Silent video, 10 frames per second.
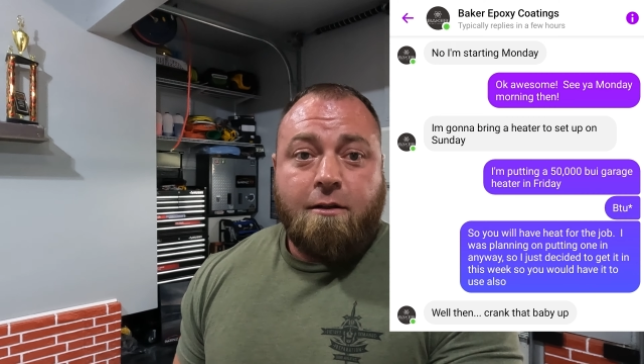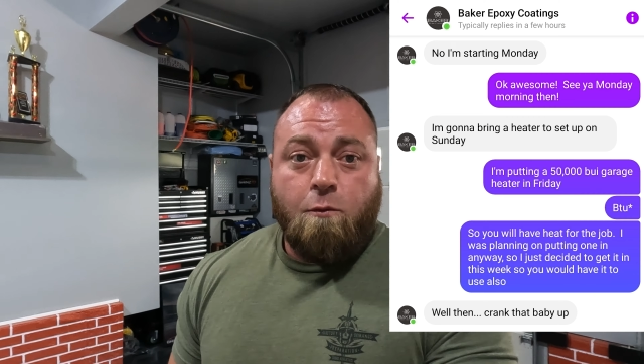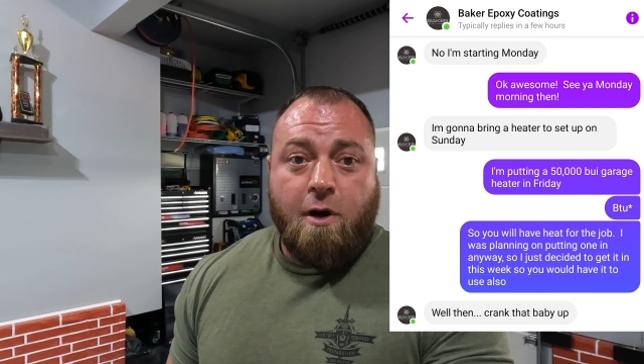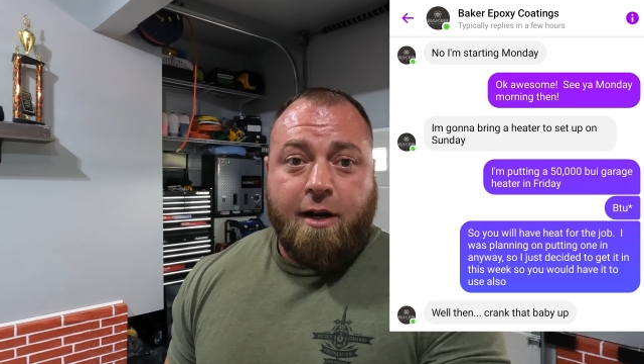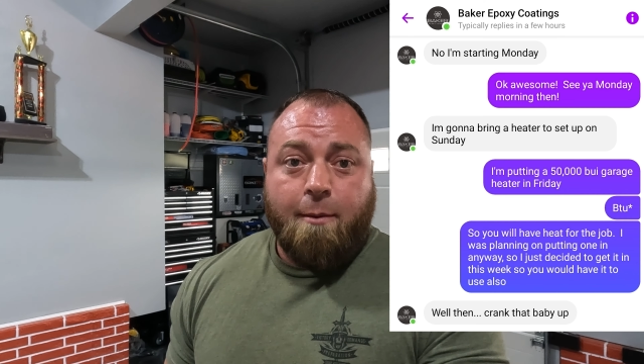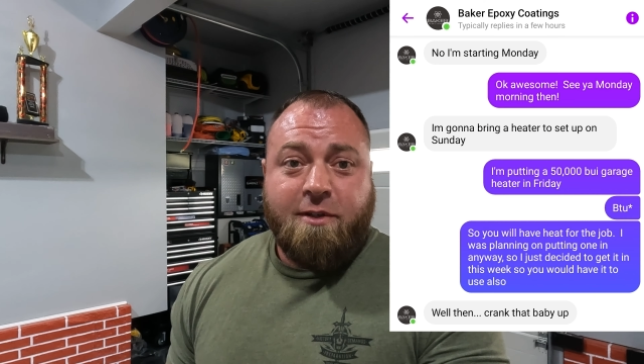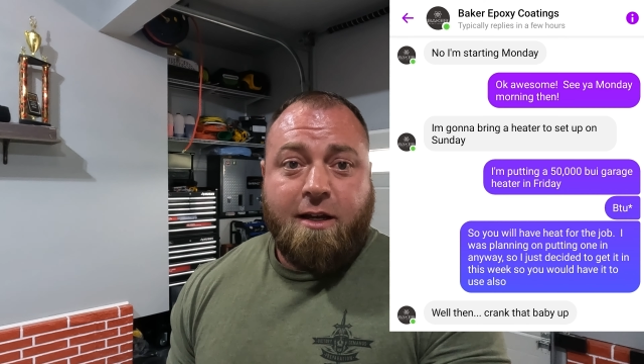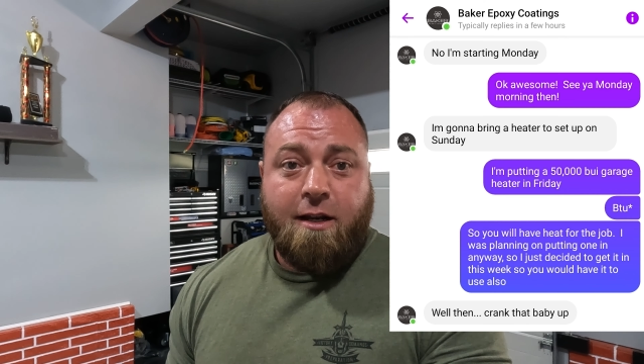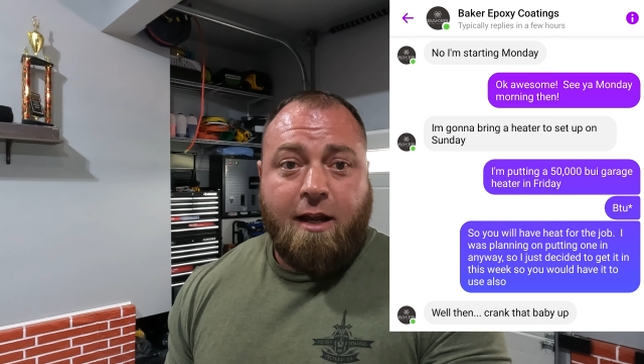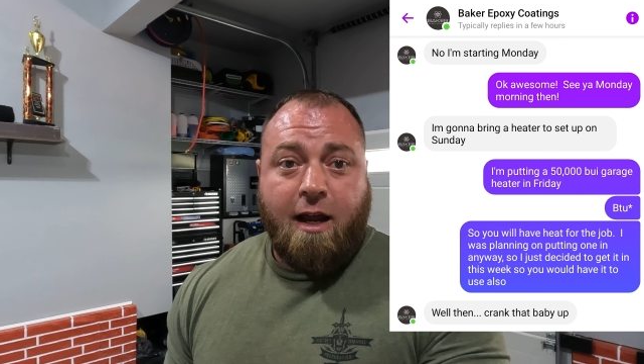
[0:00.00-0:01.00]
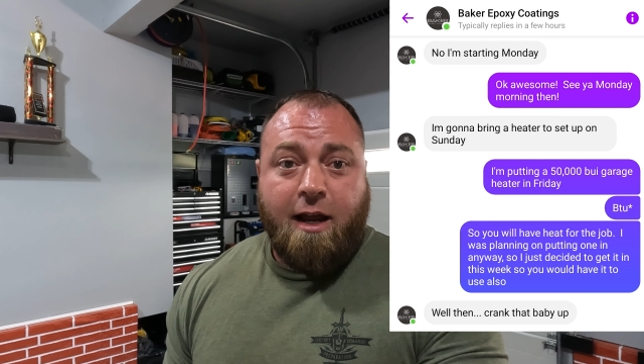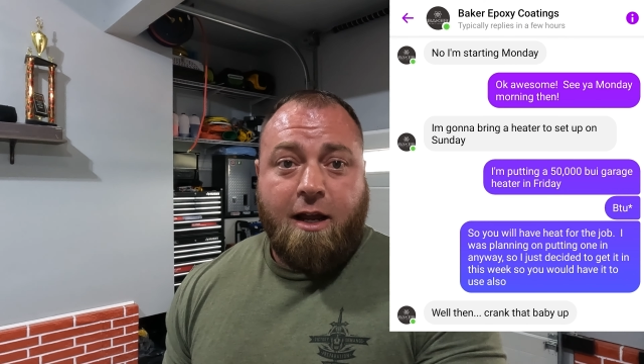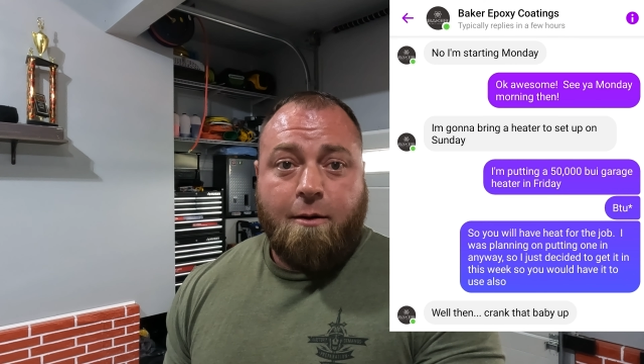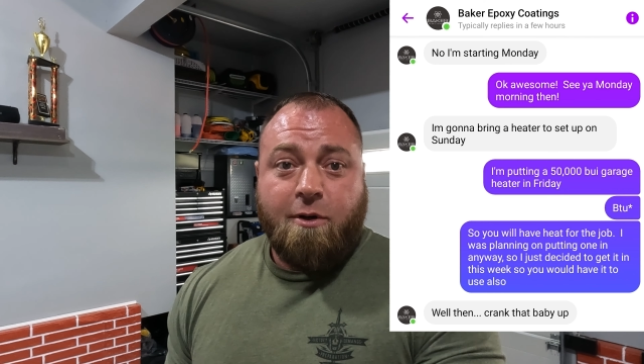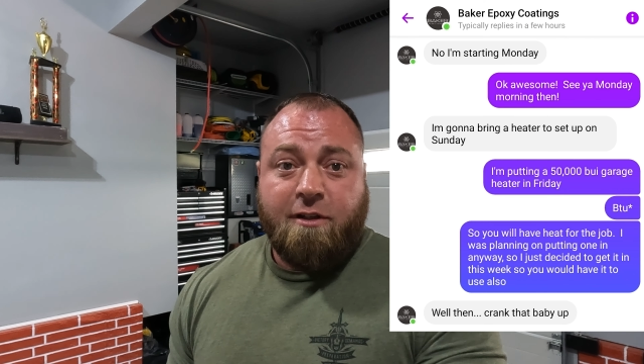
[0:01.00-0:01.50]
one-upped it
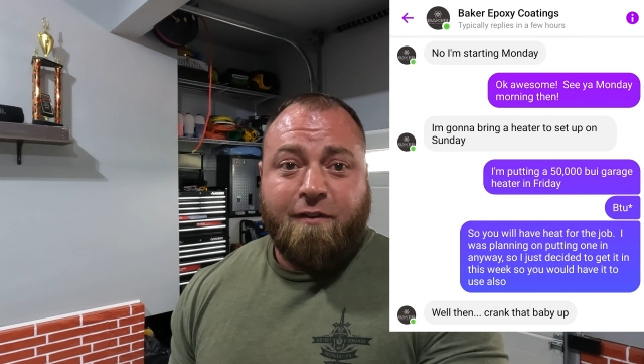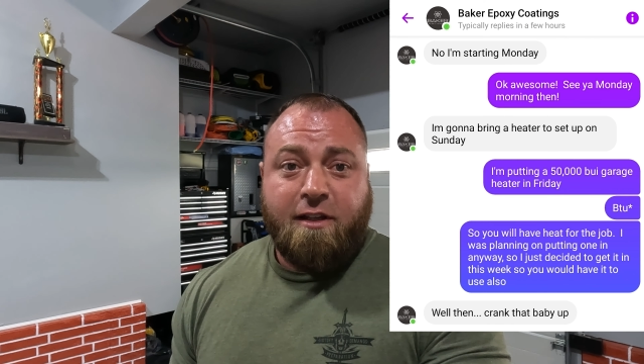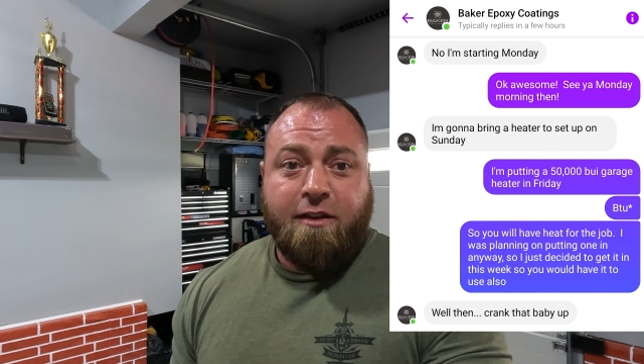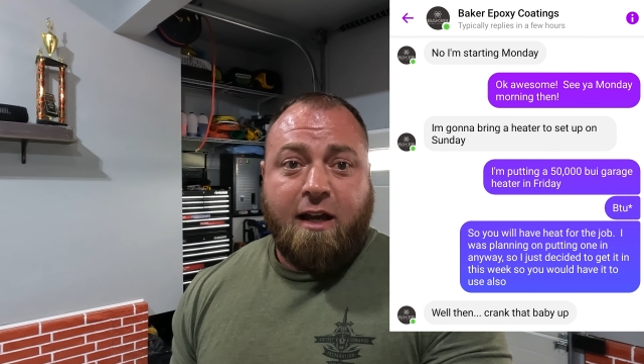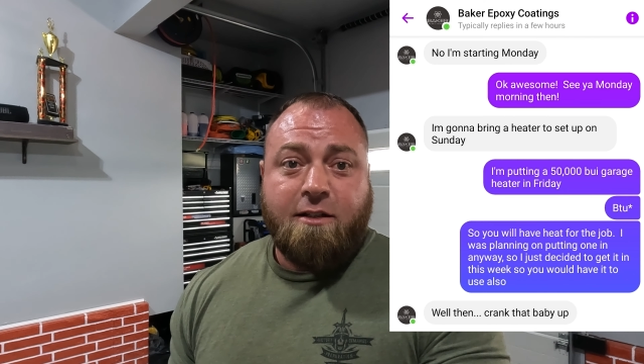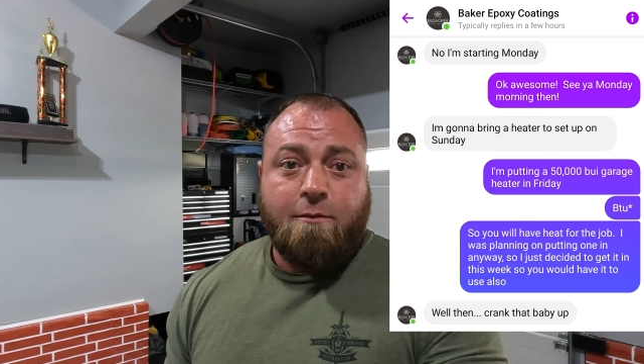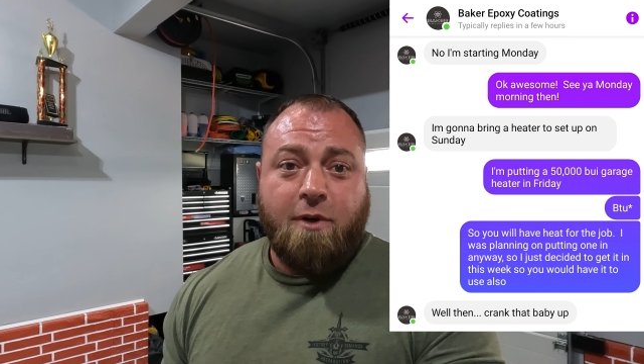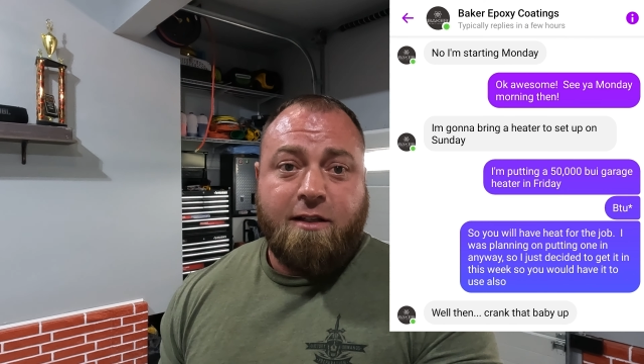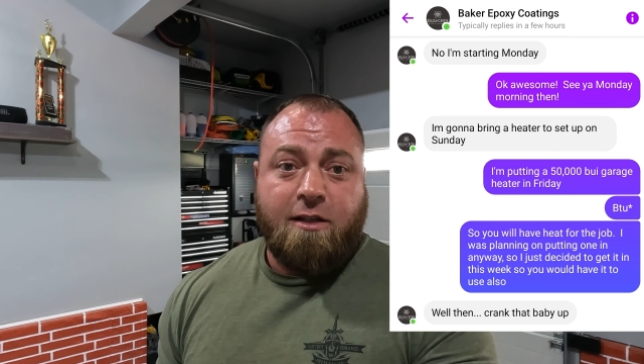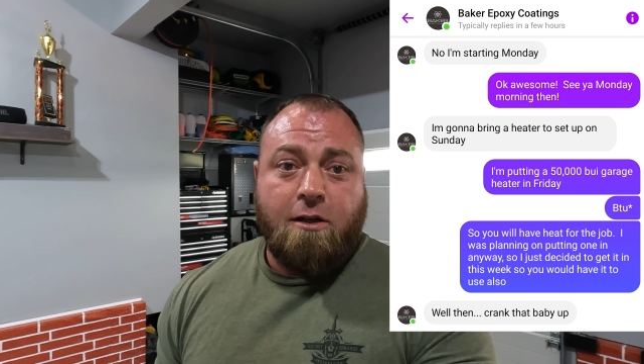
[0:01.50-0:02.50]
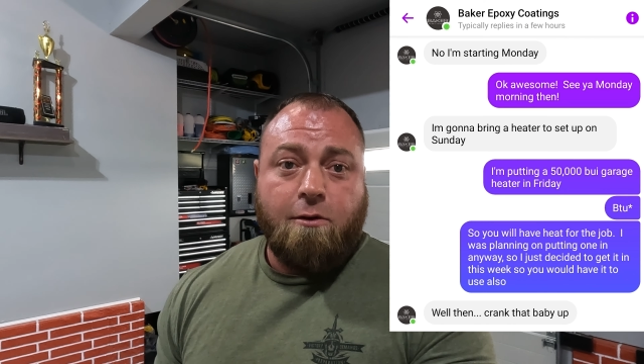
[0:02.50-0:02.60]
and put the fifty thousand B T